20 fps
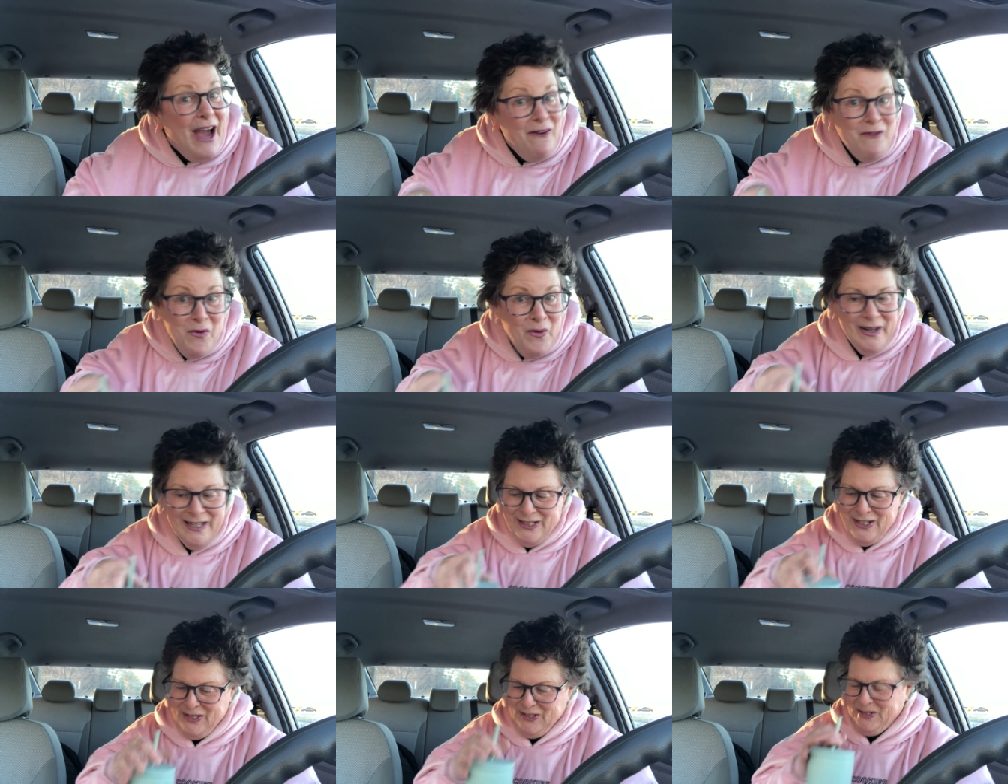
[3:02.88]
of
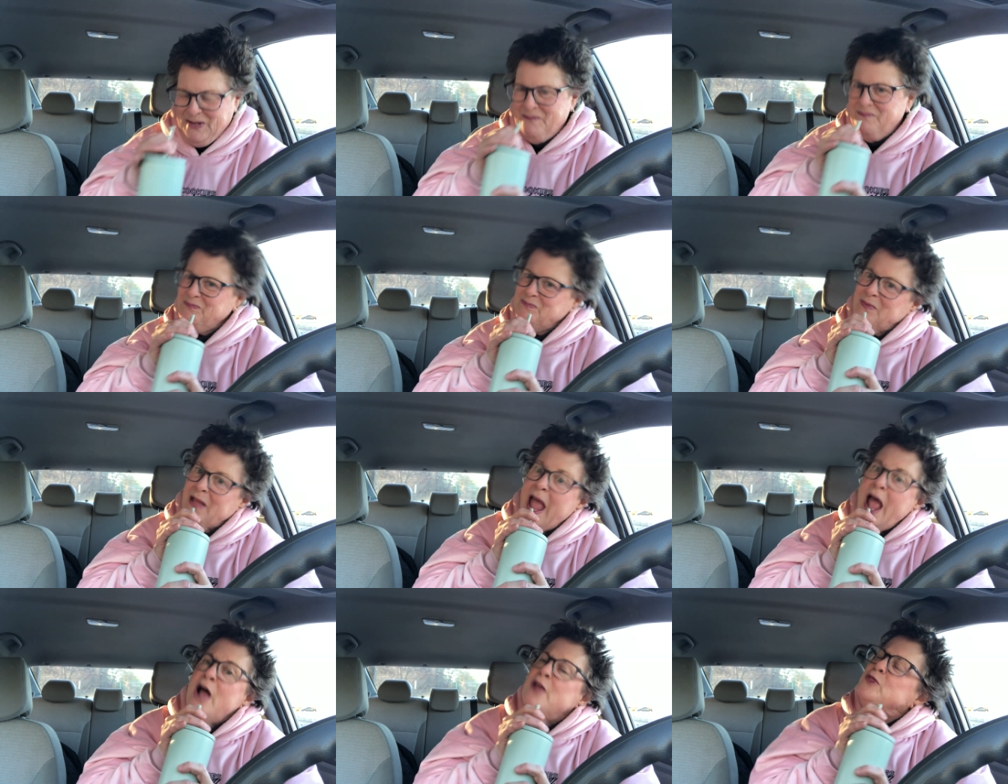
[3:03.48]
winter.
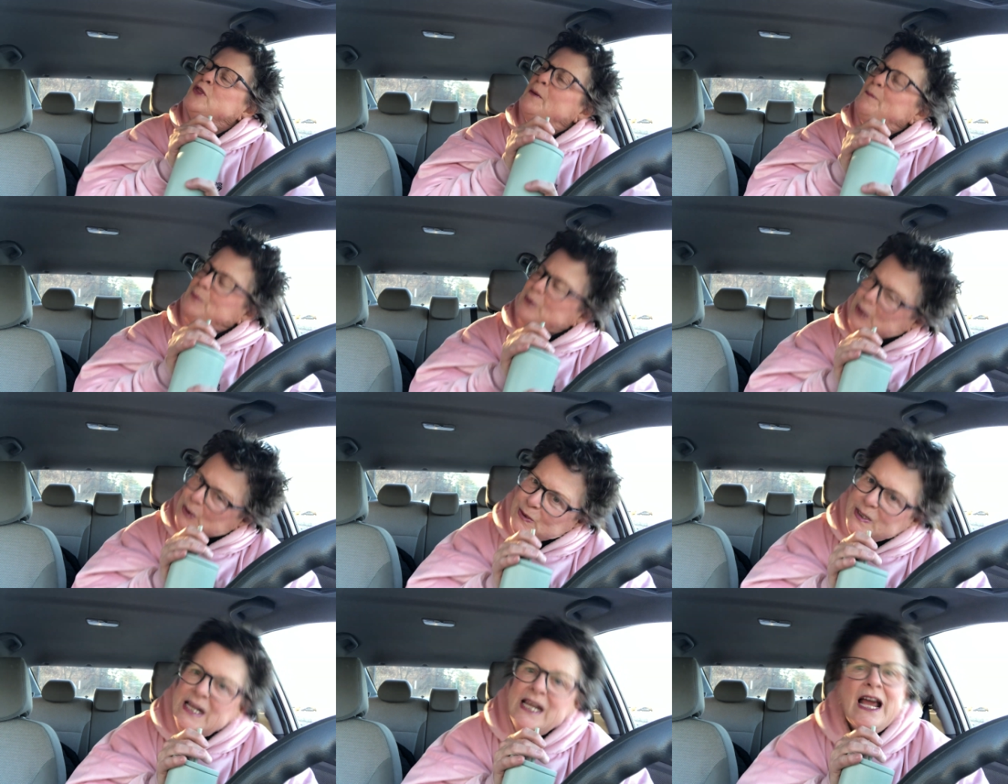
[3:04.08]
The
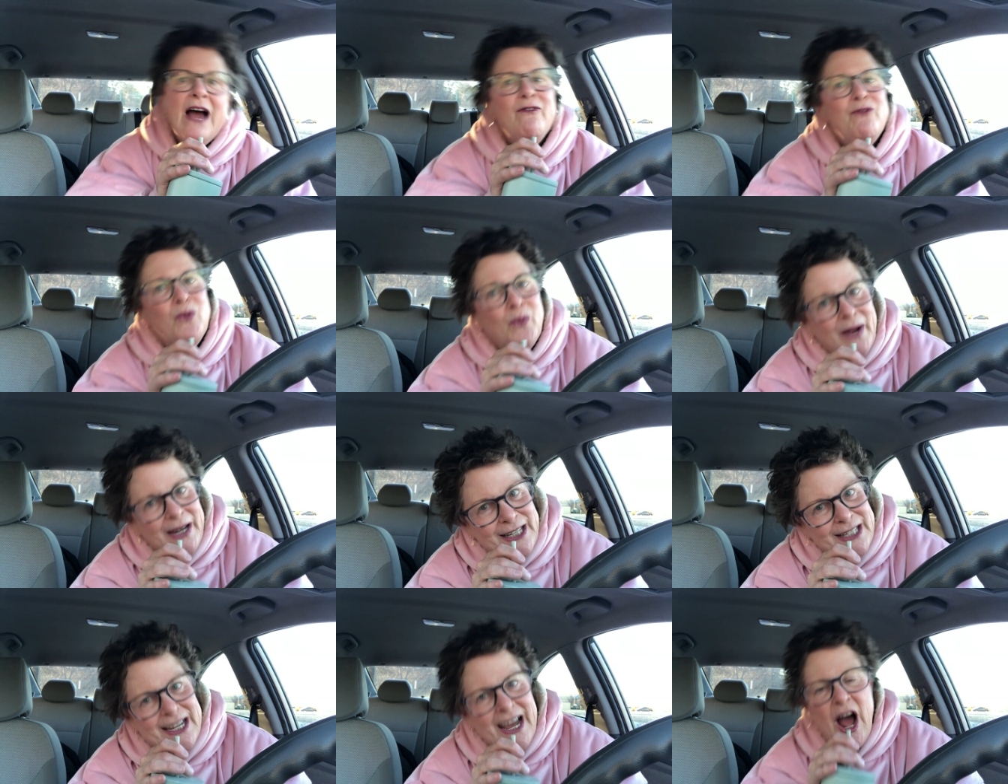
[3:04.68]
beauty of
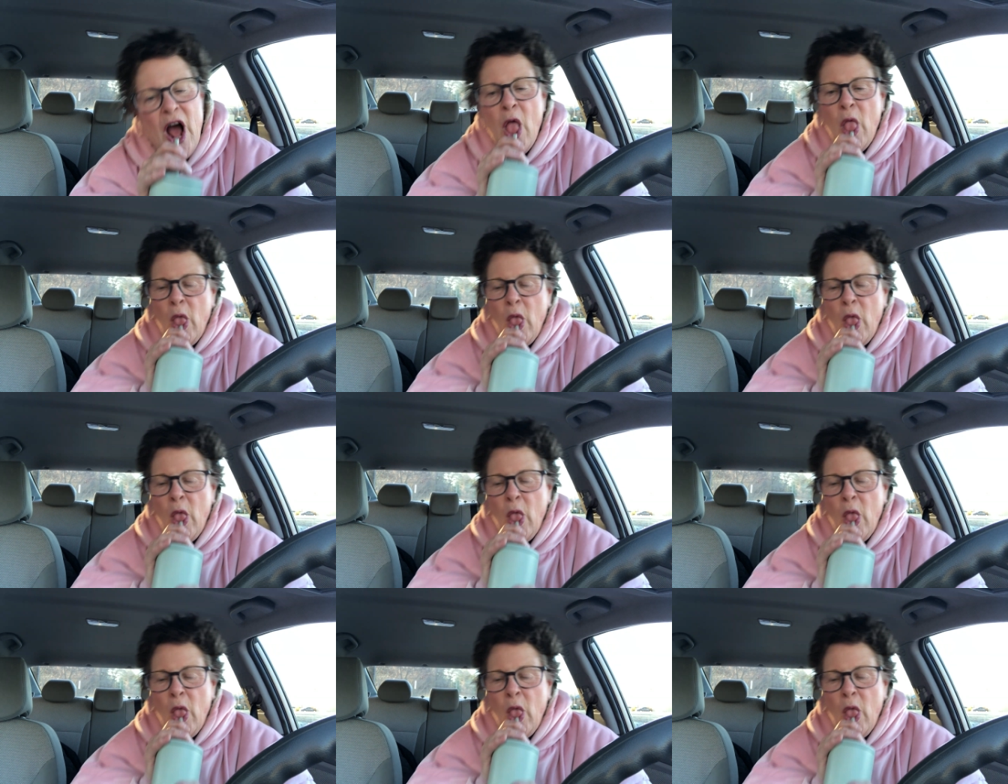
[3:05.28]
winter.